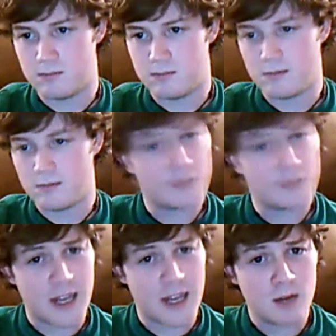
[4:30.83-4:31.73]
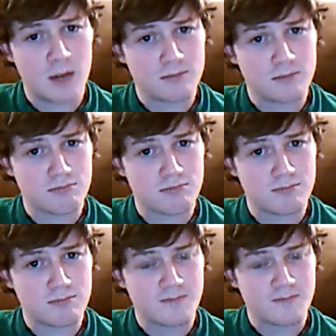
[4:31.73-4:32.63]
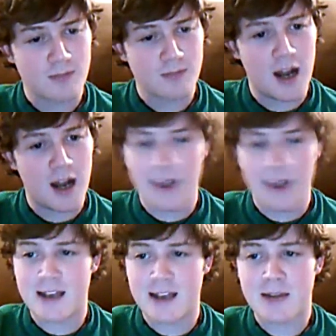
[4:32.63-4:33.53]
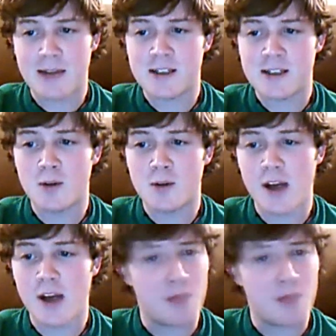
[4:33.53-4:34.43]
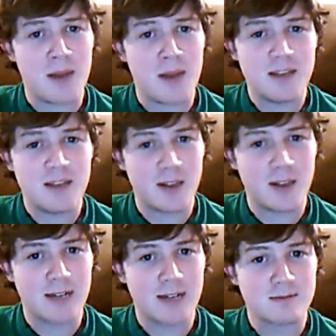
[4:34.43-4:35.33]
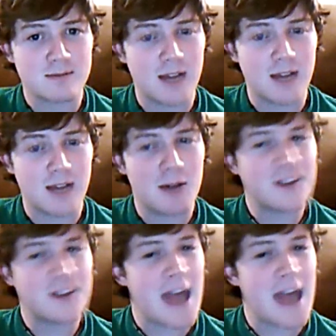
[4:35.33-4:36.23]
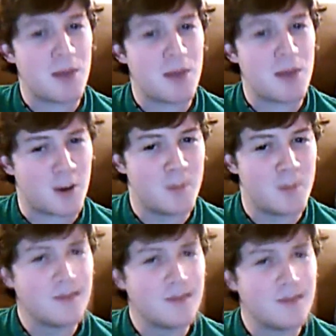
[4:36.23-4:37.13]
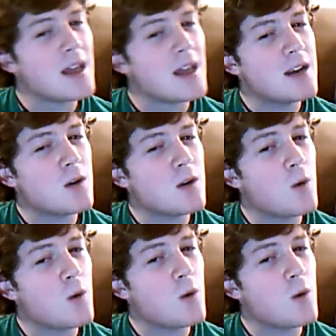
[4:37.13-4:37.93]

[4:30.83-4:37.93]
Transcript: Side note, anytime I see the word epitome spelled out, I want to say epitome, and I don't know why.